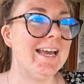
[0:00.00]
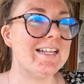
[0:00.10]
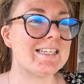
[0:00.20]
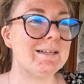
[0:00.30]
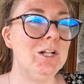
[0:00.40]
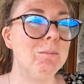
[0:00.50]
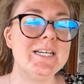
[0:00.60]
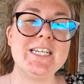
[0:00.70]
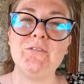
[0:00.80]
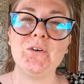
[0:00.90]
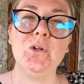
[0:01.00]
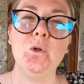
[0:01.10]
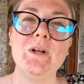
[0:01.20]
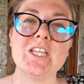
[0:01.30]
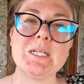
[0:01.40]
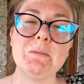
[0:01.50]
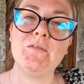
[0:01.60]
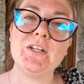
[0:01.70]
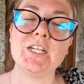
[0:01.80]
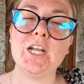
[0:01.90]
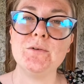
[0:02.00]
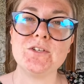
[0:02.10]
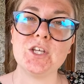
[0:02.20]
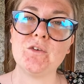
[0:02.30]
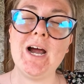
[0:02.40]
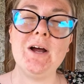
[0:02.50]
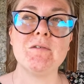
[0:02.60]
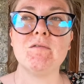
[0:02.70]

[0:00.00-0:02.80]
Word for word: it's a little bit difficult when some it's low to the ground.